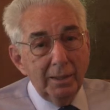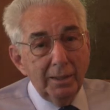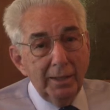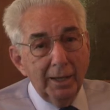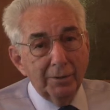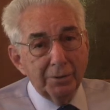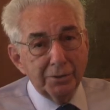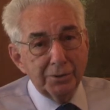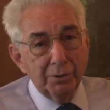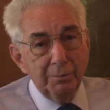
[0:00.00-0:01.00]
Yeah, there's
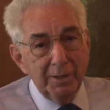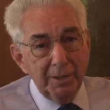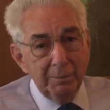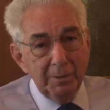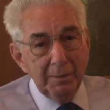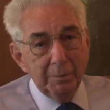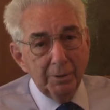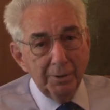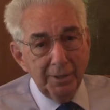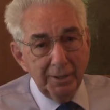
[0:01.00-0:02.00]
so many
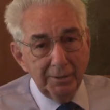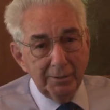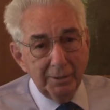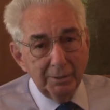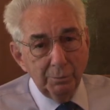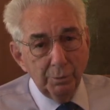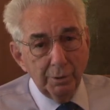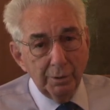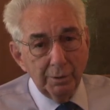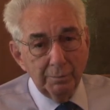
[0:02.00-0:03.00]
people that
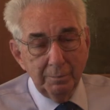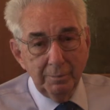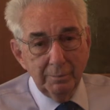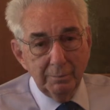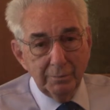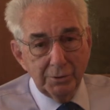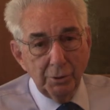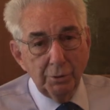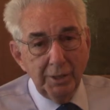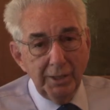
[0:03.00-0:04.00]
were
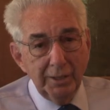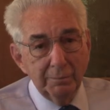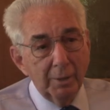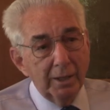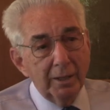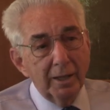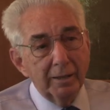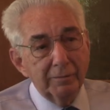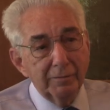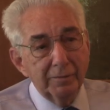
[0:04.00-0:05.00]
so key in my
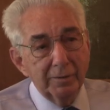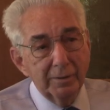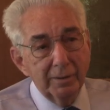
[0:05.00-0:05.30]
life.